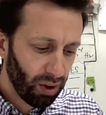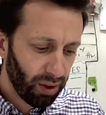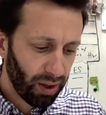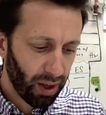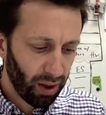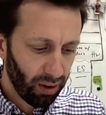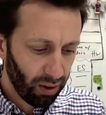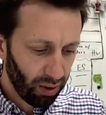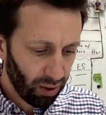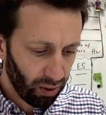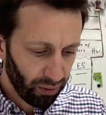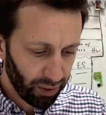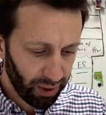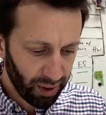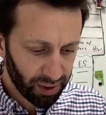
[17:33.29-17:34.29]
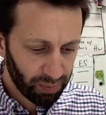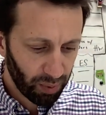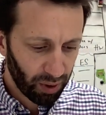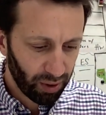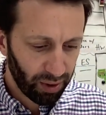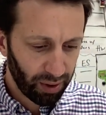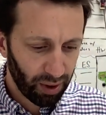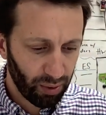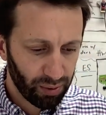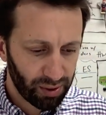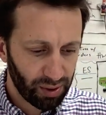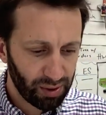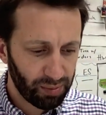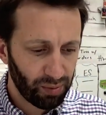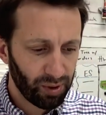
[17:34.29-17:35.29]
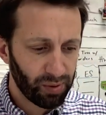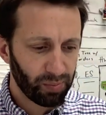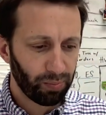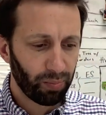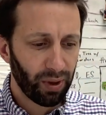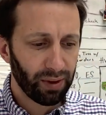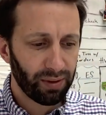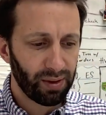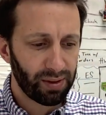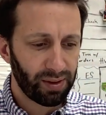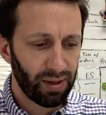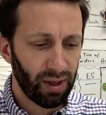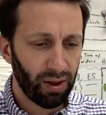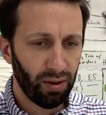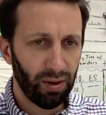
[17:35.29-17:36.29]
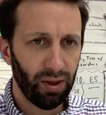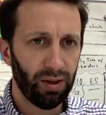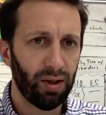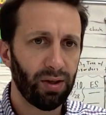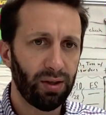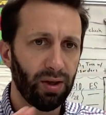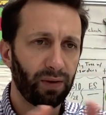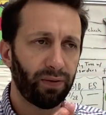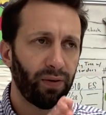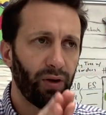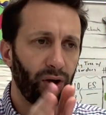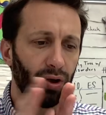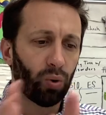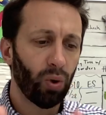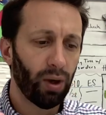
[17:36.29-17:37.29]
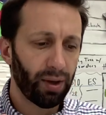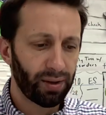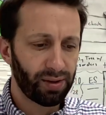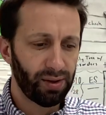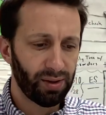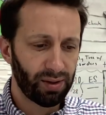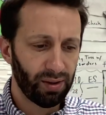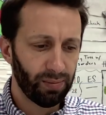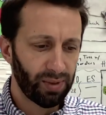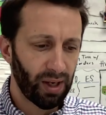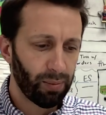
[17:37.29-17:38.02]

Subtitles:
Now, on the next part of the notes, let's break this down into different aquatic systems.